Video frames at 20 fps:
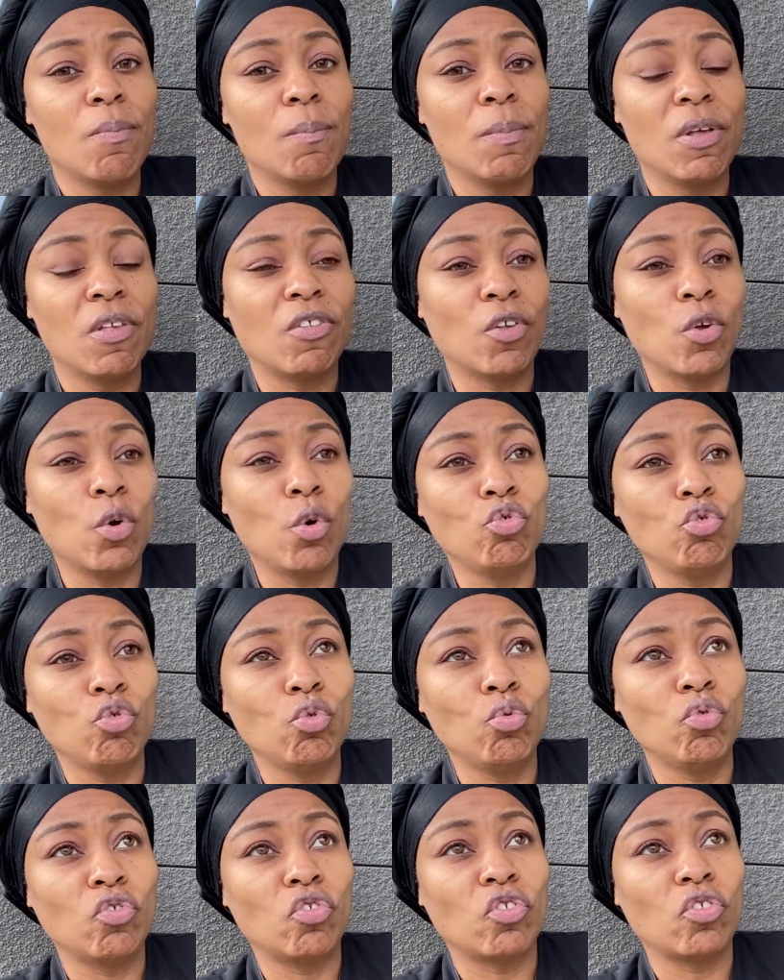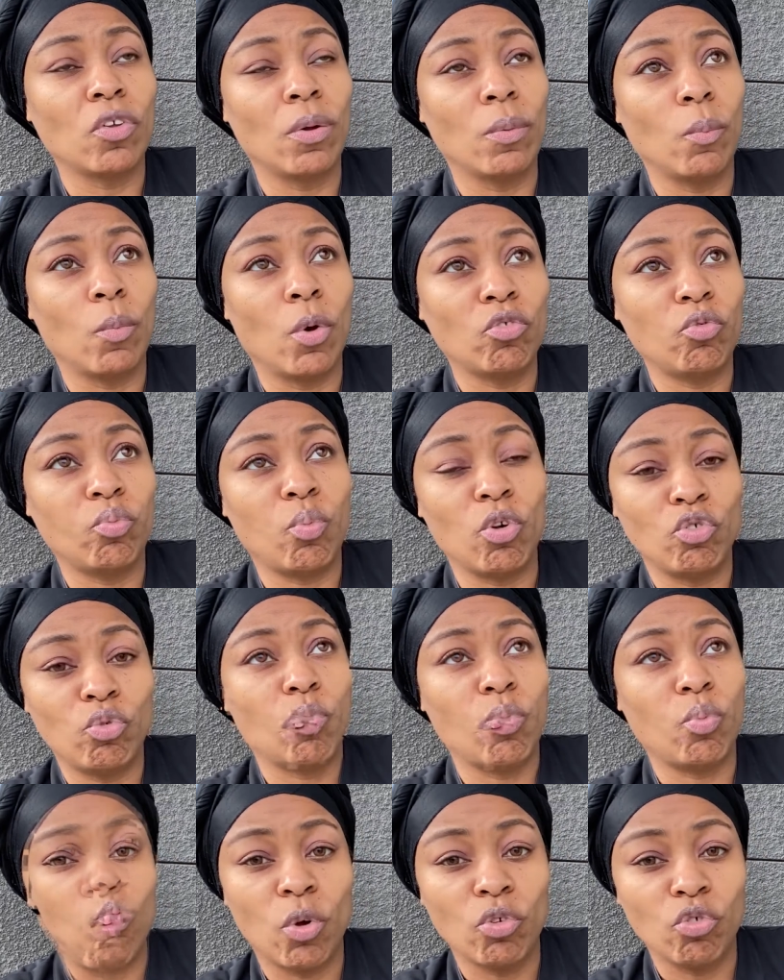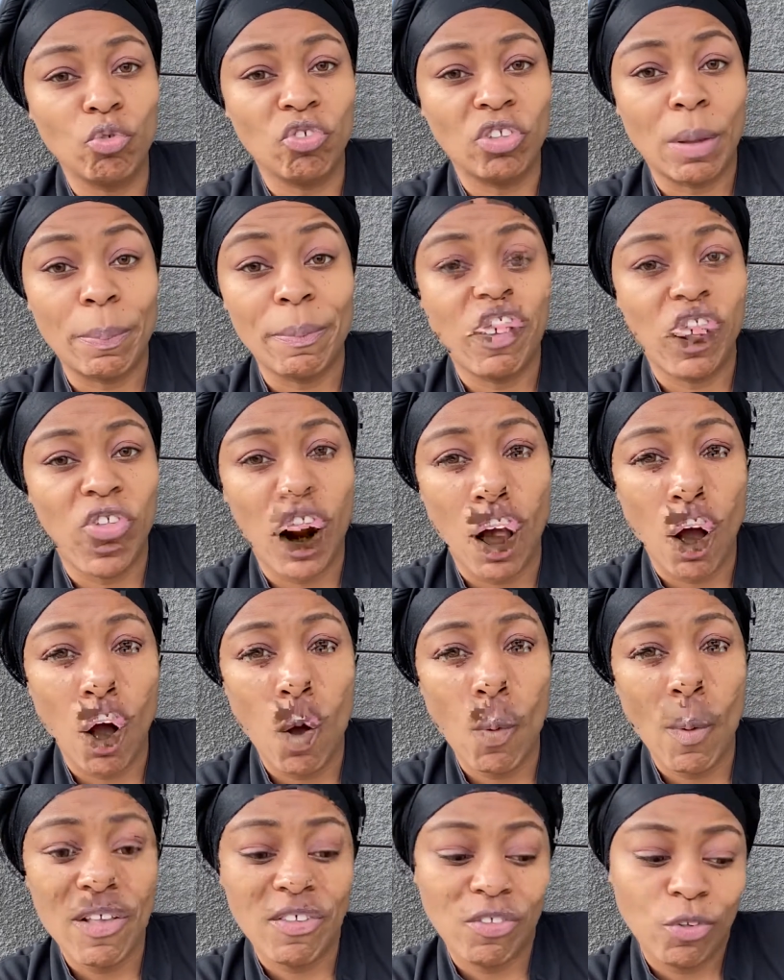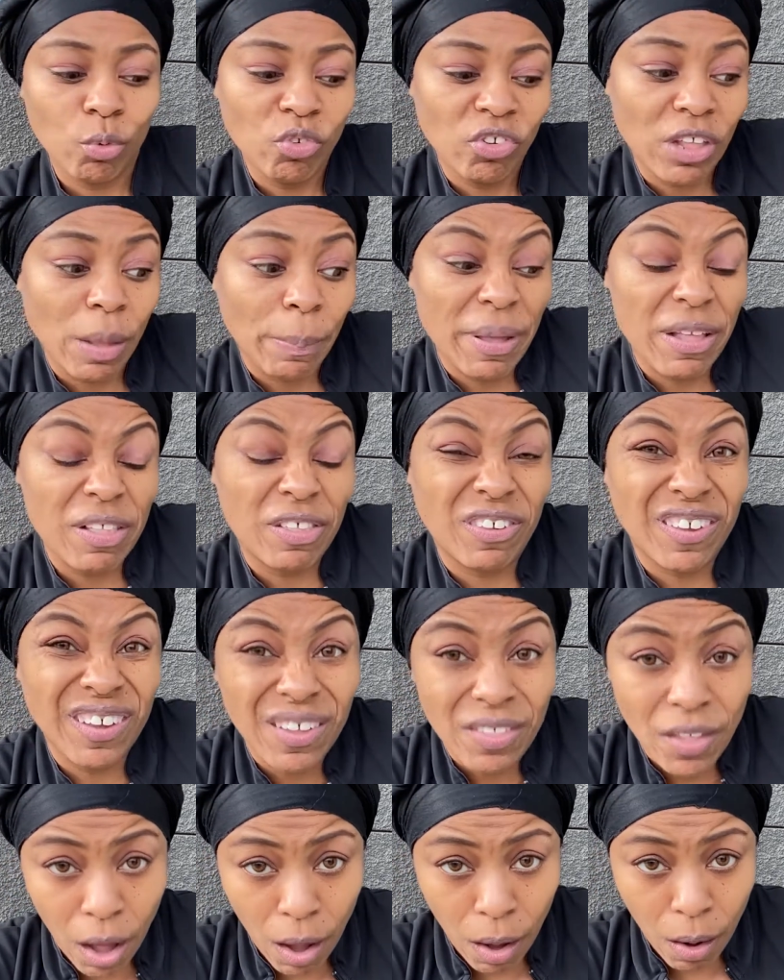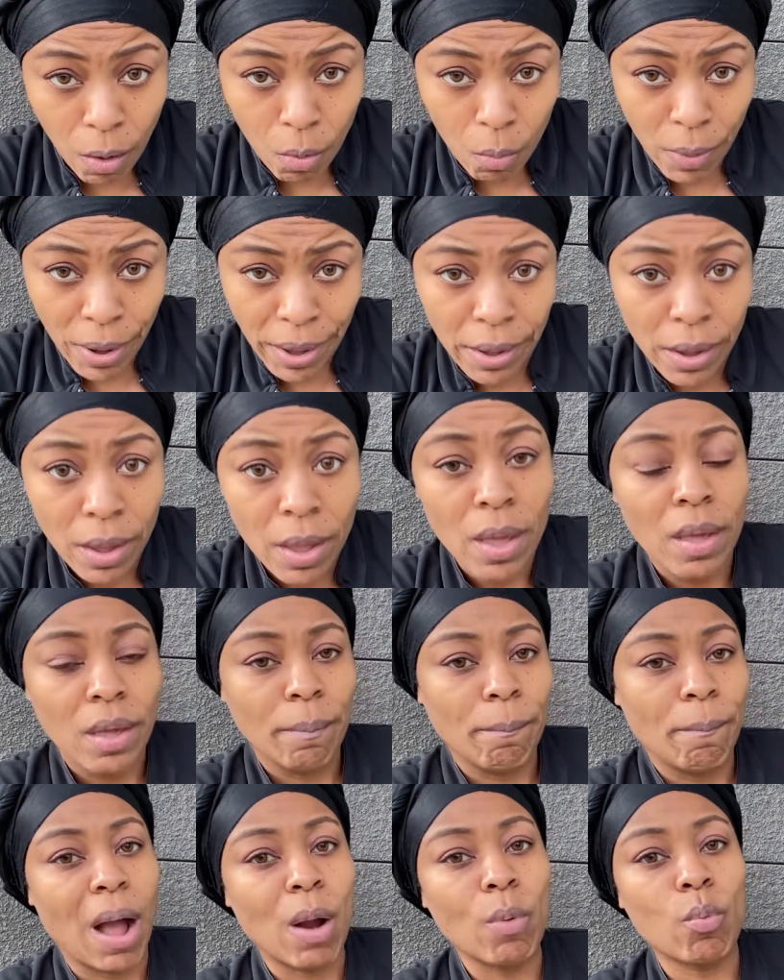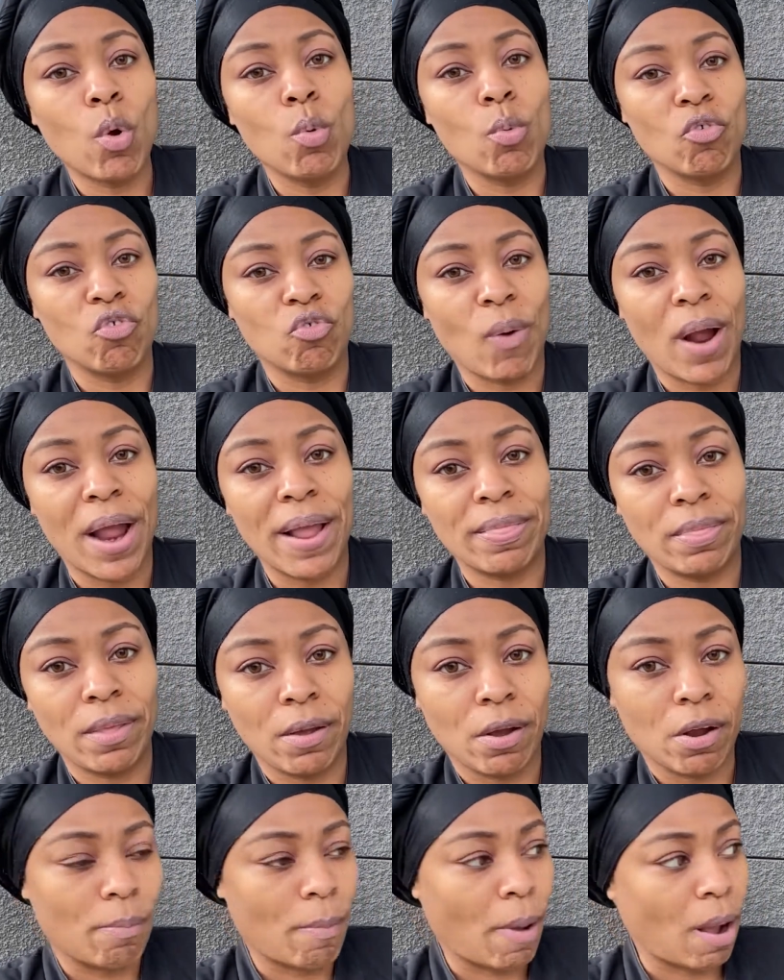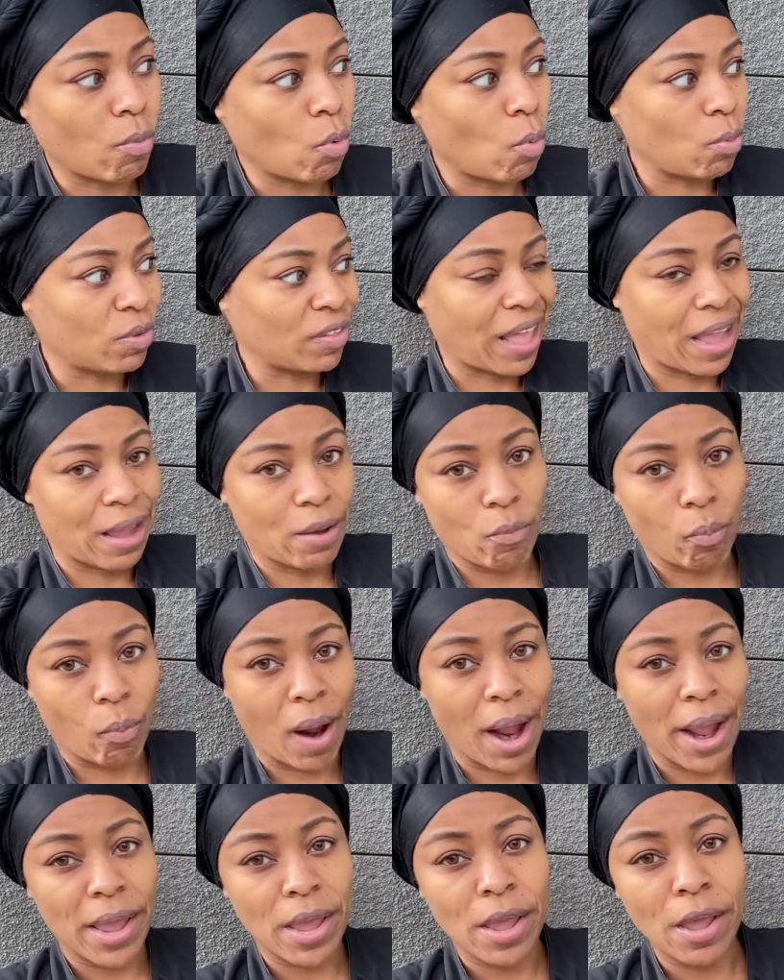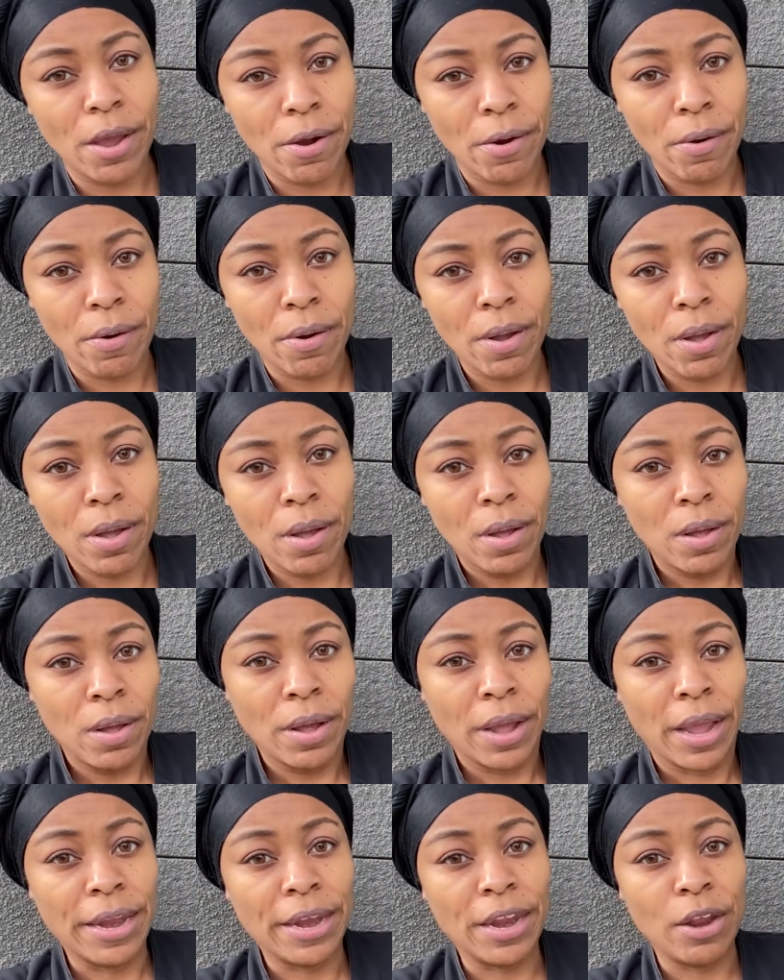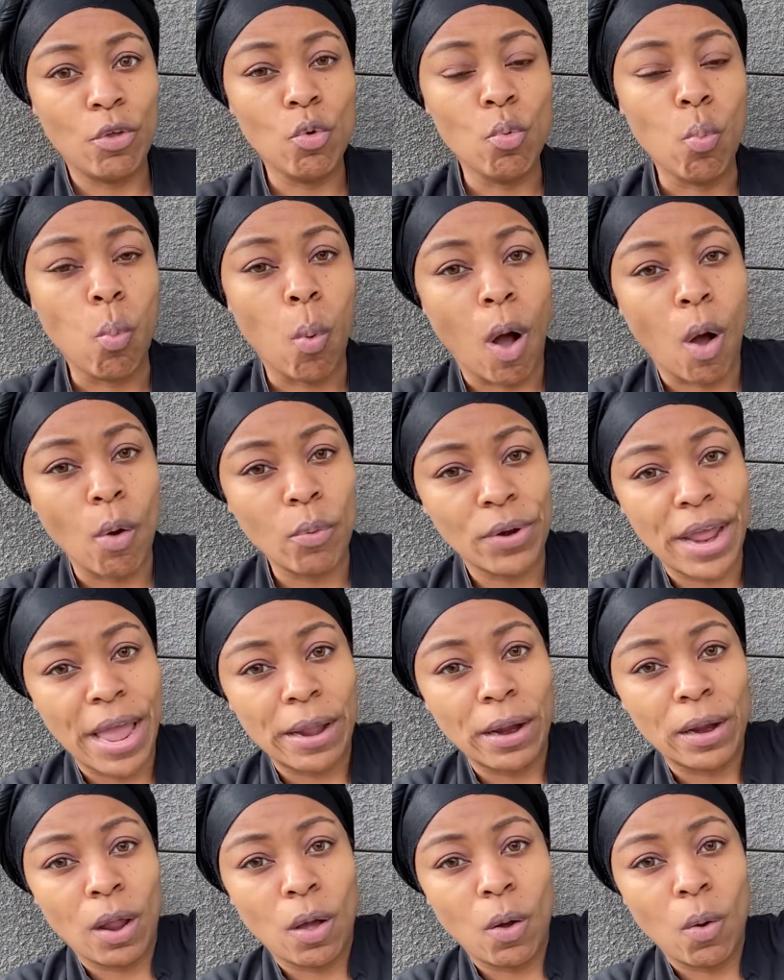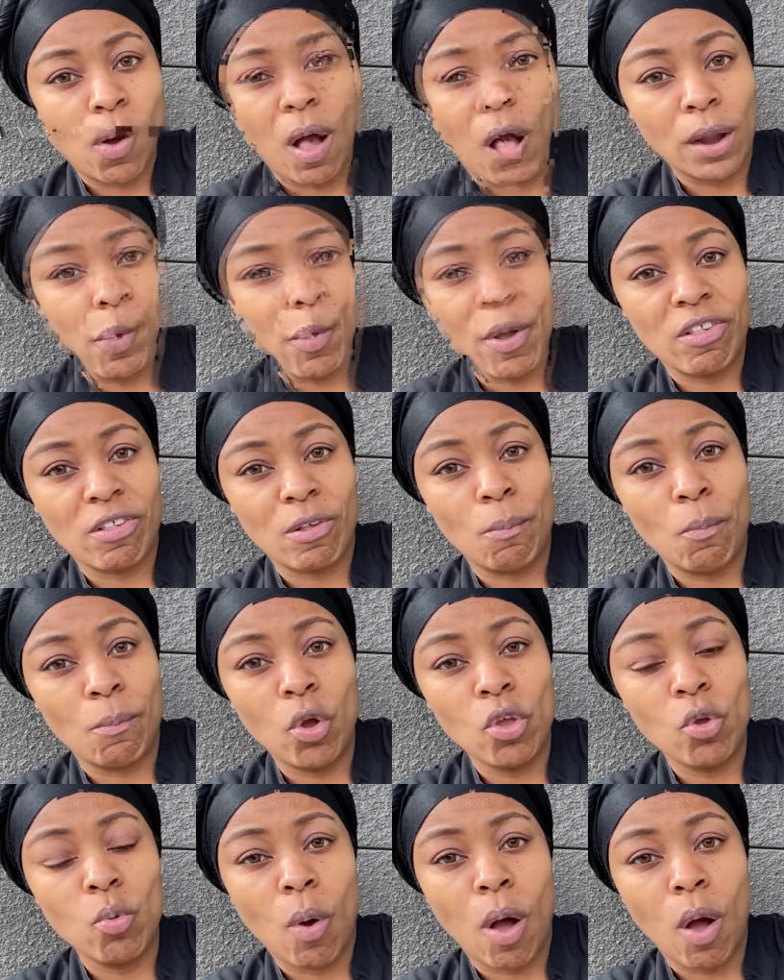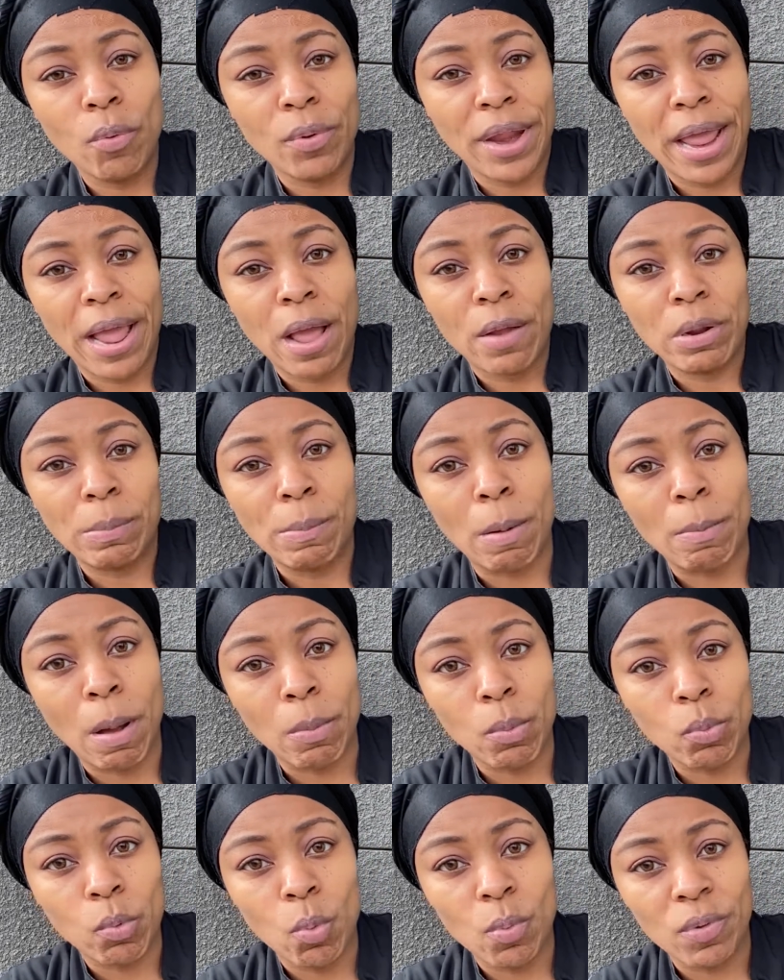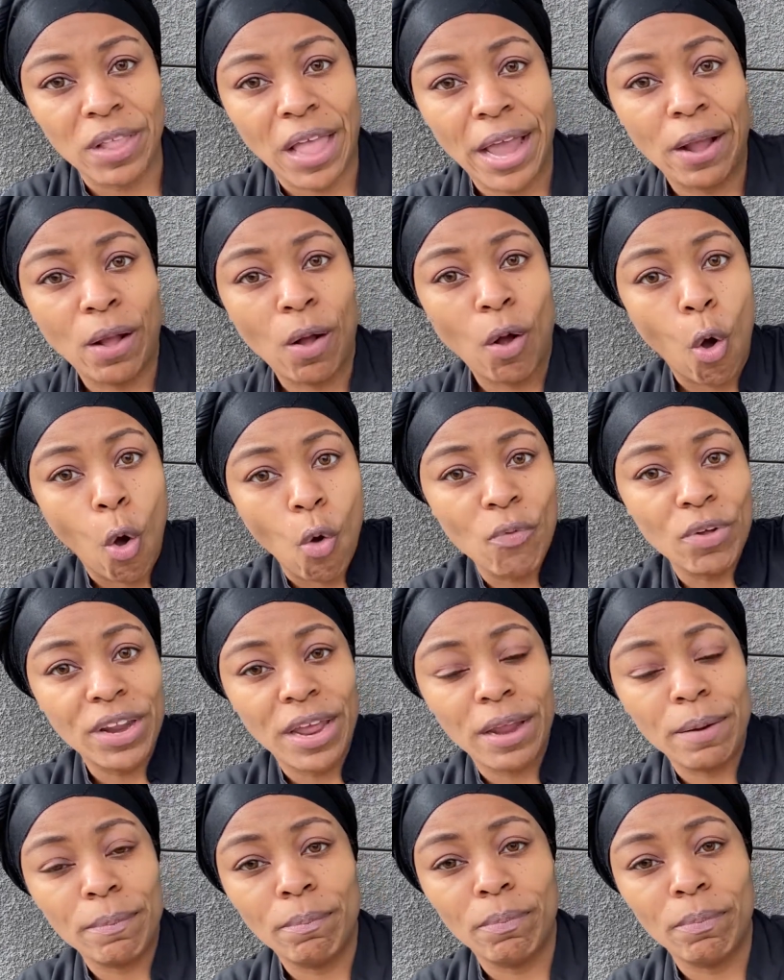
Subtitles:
soon as you once you step into the hallway, soon as you step into the hallway, my room was right there. My room was like right here. And then you walk down the long hallway some more, you walk down, then my mama's room was like over the,